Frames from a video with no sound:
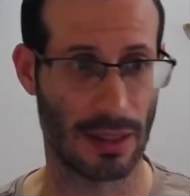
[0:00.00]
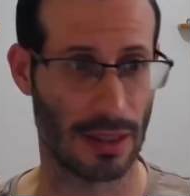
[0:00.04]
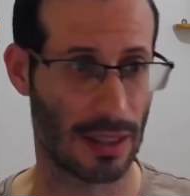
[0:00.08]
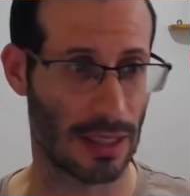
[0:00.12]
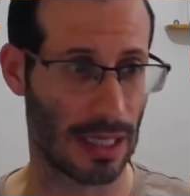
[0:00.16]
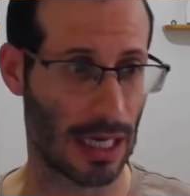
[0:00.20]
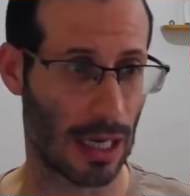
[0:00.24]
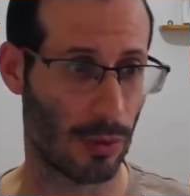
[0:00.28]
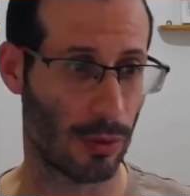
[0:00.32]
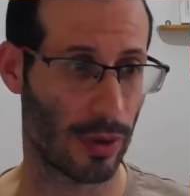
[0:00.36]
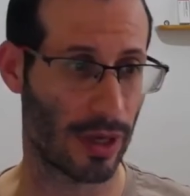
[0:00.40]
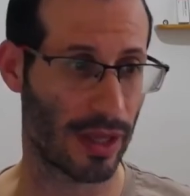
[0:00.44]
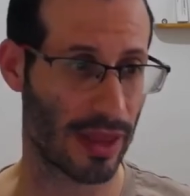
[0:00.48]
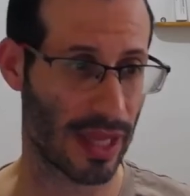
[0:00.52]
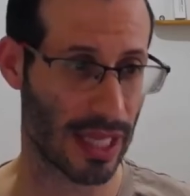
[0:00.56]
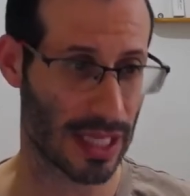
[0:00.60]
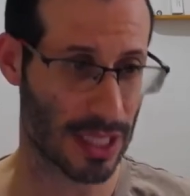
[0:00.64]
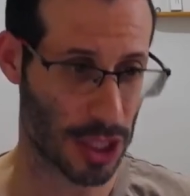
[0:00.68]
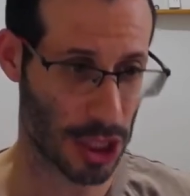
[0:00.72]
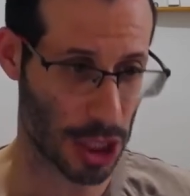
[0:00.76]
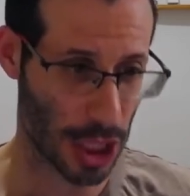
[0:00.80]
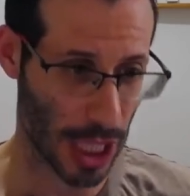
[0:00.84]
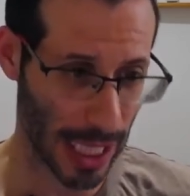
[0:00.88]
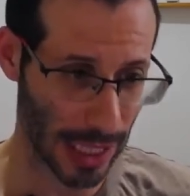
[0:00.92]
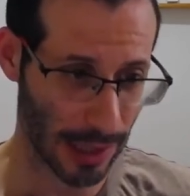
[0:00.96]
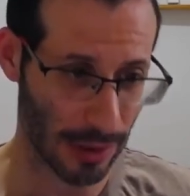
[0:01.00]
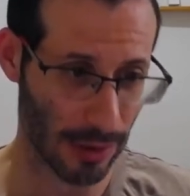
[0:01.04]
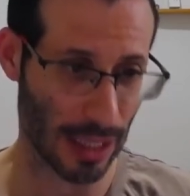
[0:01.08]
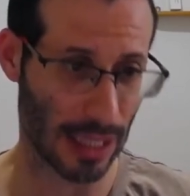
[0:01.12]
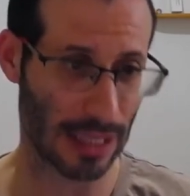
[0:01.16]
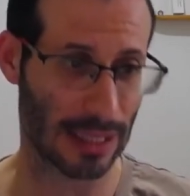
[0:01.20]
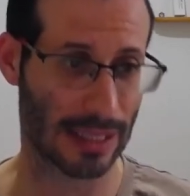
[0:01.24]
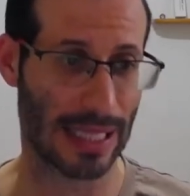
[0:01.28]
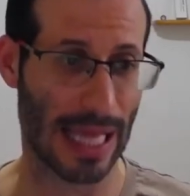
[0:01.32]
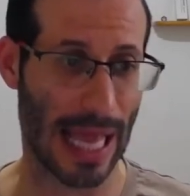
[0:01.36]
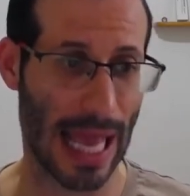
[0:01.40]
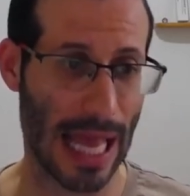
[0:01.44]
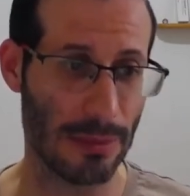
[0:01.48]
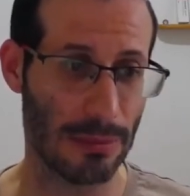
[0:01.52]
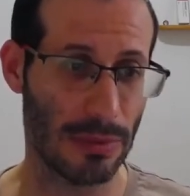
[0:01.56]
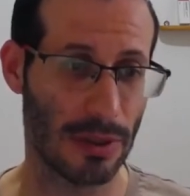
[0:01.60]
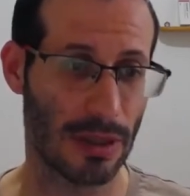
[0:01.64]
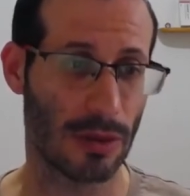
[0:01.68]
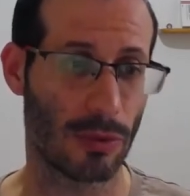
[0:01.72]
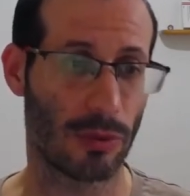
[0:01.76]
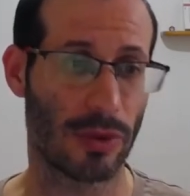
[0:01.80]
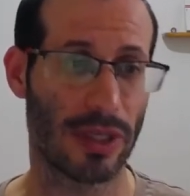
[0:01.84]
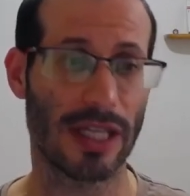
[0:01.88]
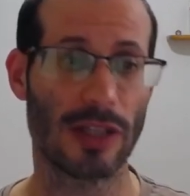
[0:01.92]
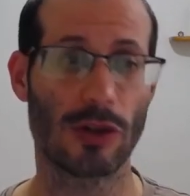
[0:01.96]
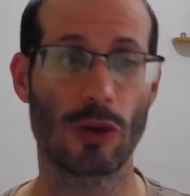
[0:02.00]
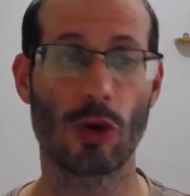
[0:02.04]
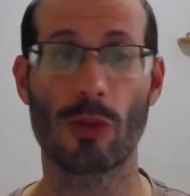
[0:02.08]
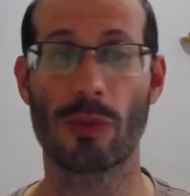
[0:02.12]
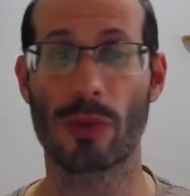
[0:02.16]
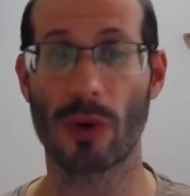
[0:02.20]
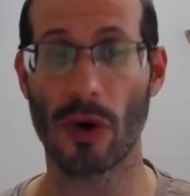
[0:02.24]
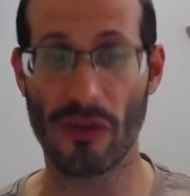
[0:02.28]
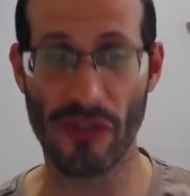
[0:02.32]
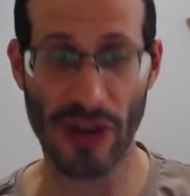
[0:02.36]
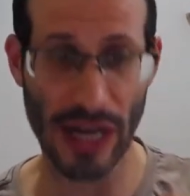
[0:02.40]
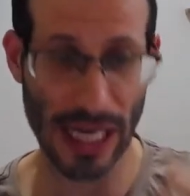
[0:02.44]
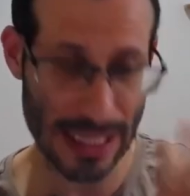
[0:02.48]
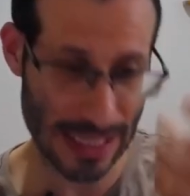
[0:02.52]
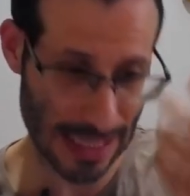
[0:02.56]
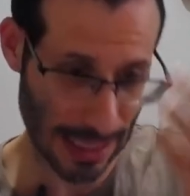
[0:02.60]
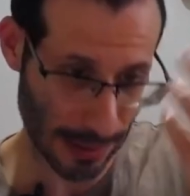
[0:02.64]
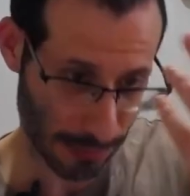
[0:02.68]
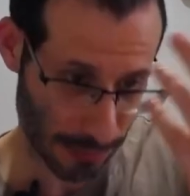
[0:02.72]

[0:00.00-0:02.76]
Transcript: Now, in the General tab, we need to provide some